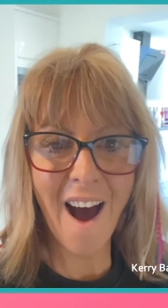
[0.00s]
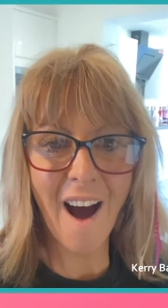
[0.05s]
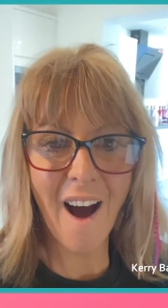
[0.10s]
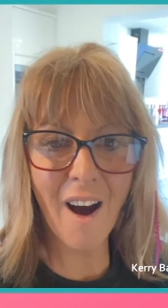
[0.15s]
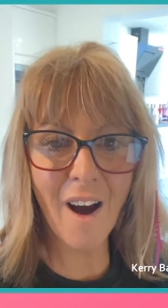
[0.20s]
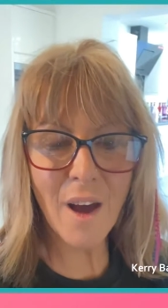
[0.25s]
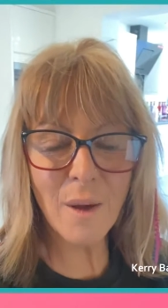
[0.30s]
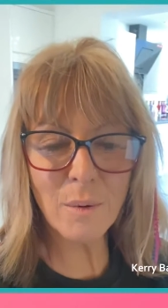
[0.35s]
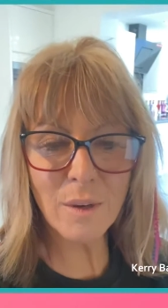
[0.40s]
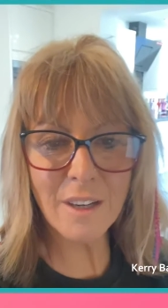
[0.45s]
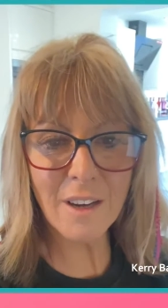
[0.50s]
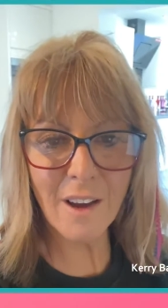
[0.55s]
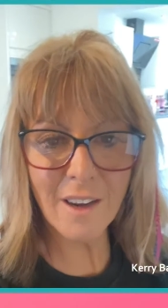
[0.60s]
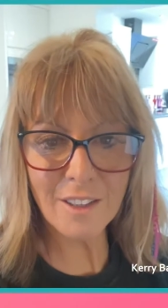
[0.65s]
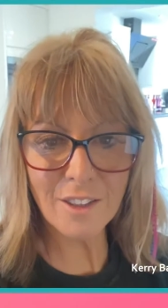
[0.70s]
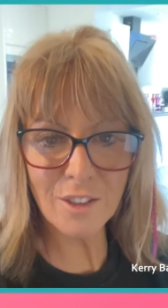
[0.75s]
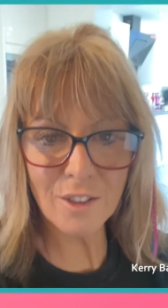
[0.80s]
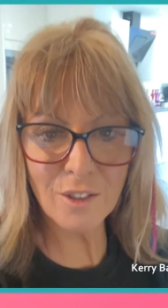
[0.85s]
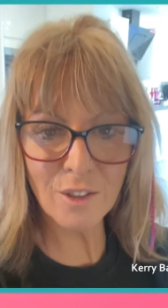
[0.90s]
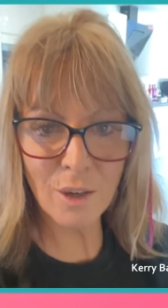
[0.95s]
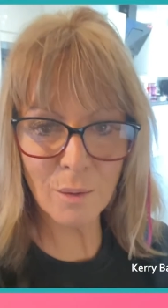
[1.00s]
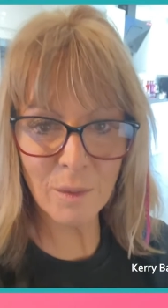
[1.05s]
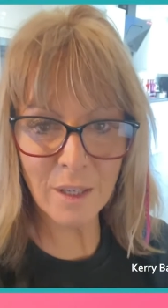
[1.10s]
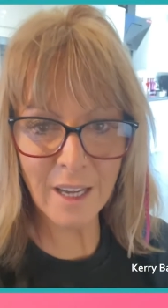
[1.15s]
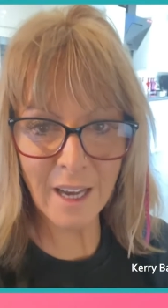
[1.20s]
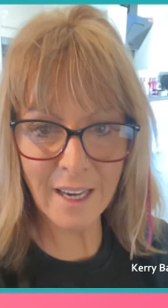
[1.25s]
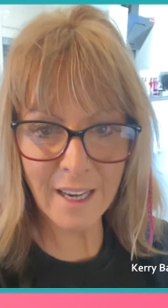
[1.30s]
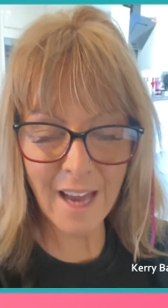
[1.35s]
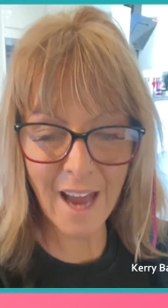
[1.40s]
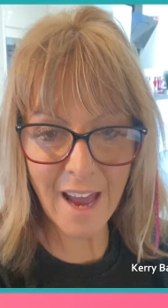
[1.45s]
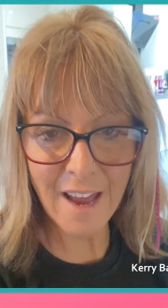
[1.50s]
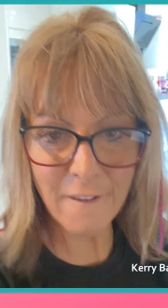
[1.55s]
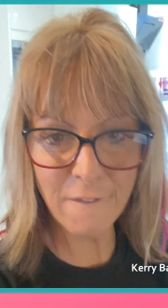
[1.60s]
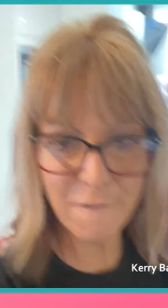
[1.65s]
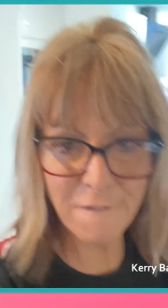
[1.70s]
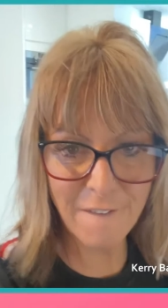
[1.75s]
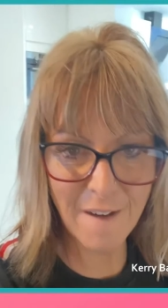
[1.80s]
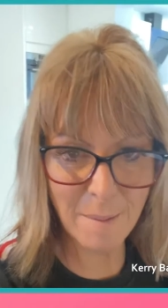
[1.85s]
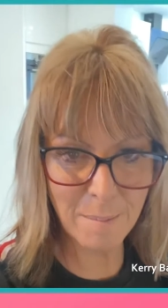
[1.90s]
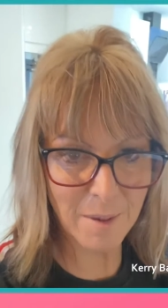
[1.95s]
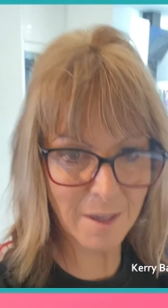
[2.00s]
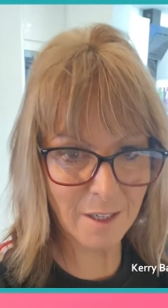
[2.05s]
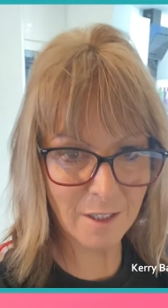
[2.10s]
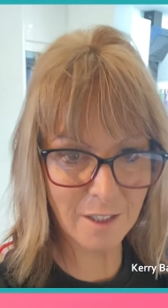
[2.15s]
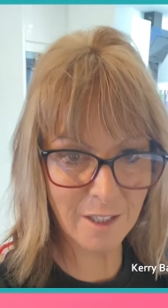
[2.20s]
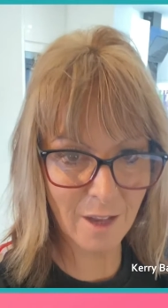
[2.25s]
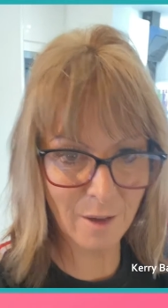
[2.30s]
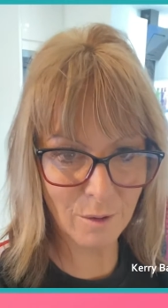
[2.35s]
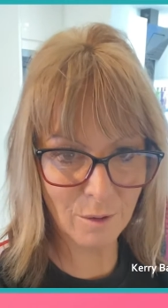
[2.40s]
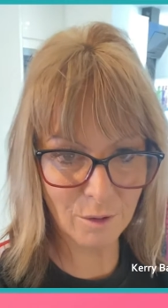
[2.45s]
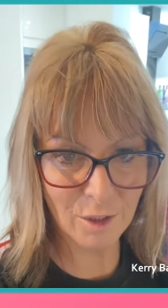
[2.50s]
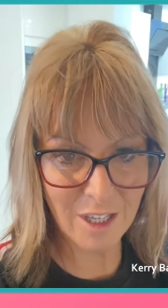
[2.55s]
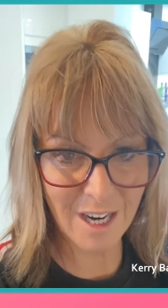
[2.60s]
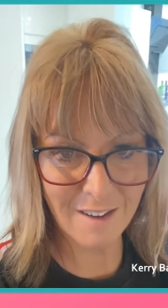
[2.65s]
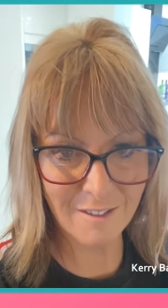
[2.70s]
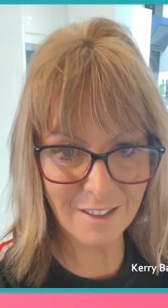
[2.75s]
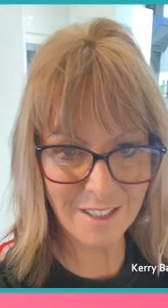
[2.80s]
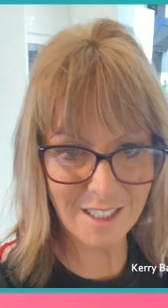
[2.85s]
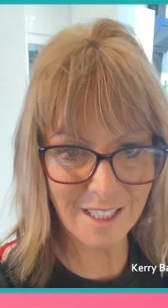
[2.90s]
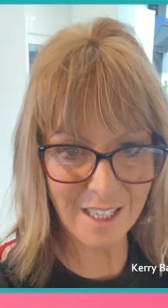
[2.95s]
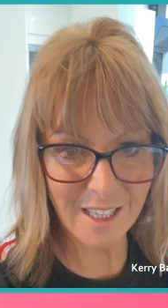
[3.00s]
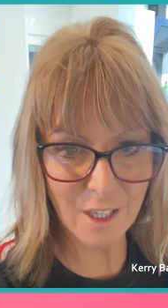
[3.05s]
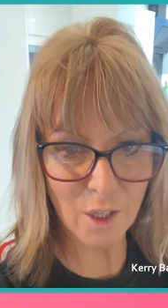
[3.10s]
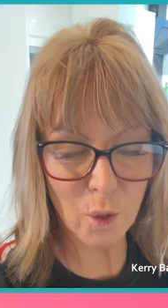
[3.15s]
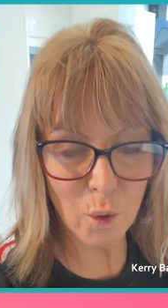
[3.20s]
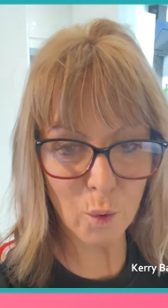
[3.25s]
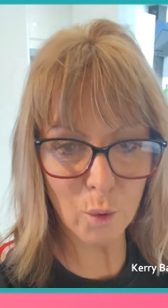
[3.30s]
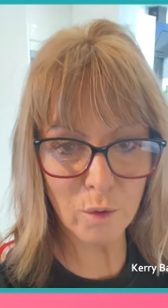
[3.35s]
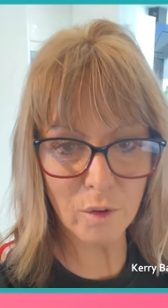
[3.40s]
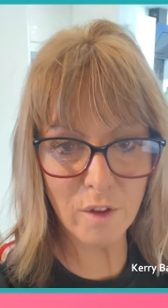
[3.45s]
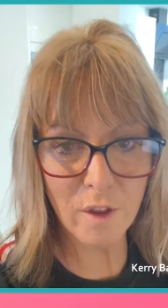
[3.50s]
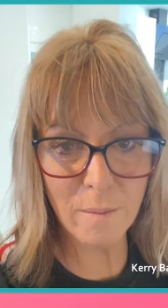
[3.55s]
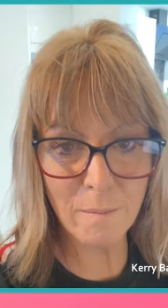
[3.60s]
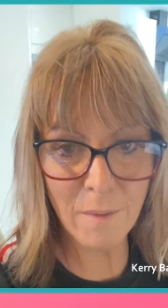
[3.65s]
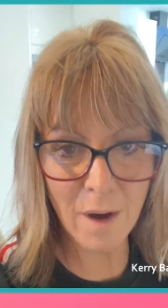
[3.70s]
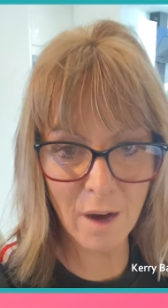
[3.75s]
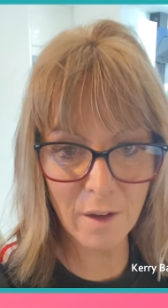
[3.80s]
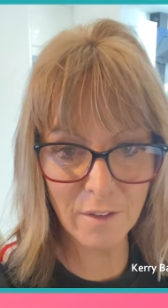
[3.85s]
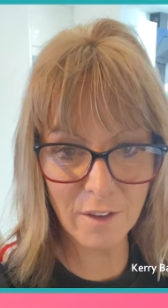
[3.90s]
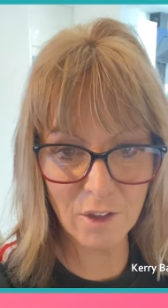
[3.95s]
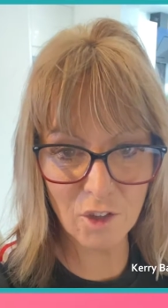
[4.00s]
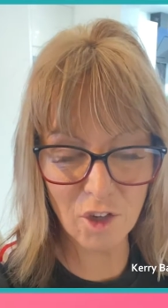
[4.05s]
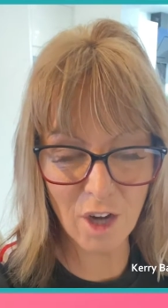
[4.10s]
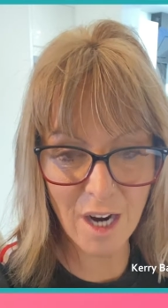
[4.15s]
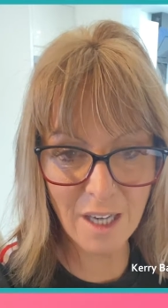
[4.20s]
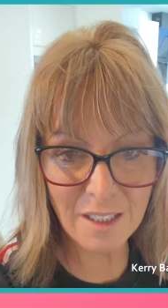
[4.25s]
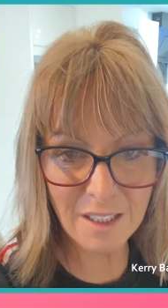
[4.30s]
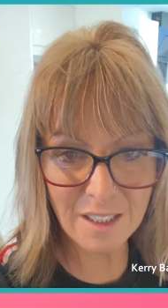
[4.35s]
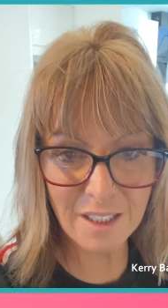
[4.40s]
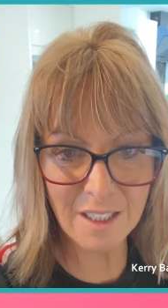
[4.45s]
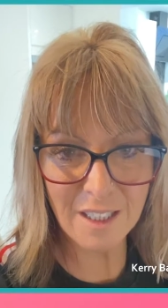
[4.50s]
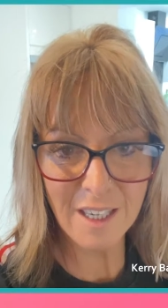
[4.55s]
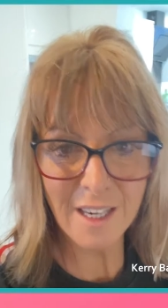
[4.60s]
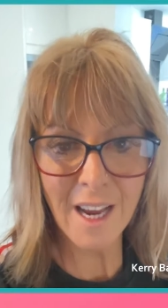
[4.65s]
I would like to nominate a fabulous local charity called the Martha Trust.